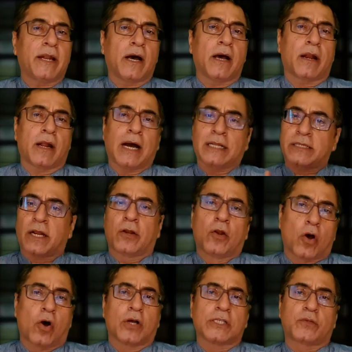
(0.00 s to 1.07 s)
there are other
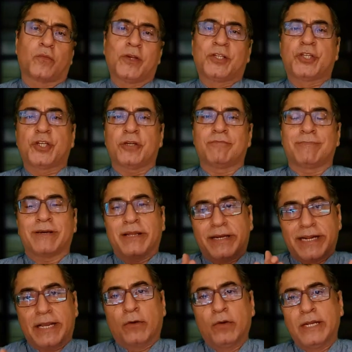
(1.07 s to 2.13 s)
laws which
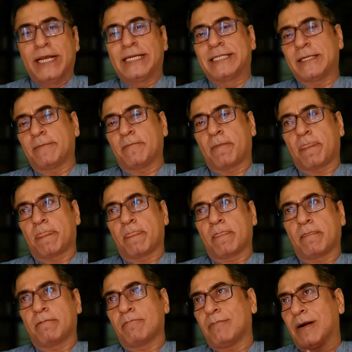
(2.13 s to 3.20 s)
regulate
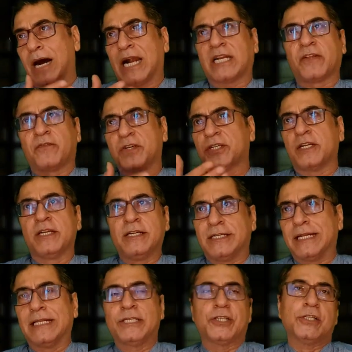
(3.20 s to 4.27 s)
artificial
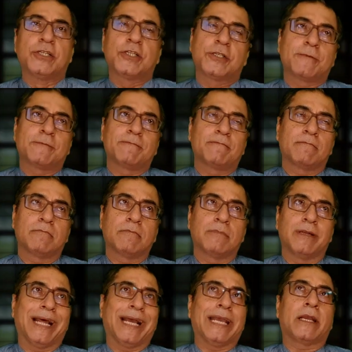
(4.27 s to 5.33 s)
intelligence,
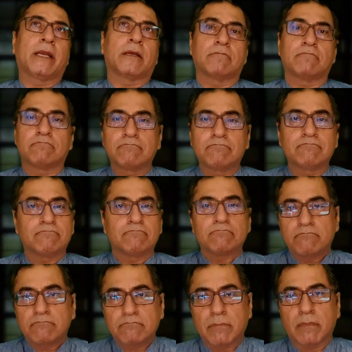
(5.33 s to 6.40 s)
like
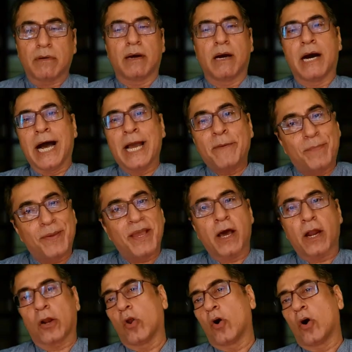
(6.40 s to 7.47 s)

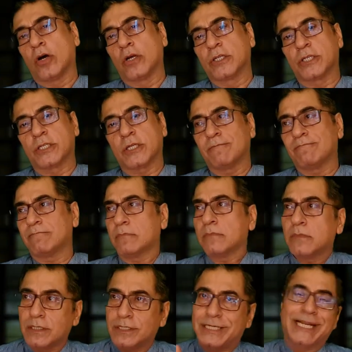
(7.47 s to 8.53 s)
IPR laws,
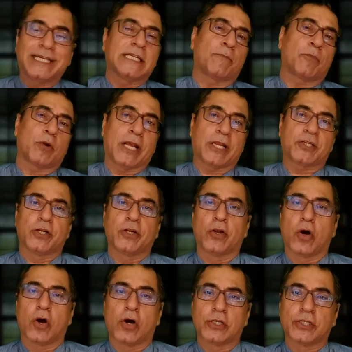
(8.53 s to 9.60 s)
data protection
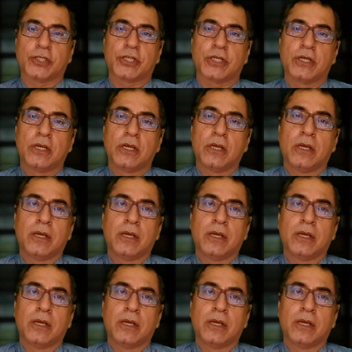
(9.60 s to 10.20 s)
laws,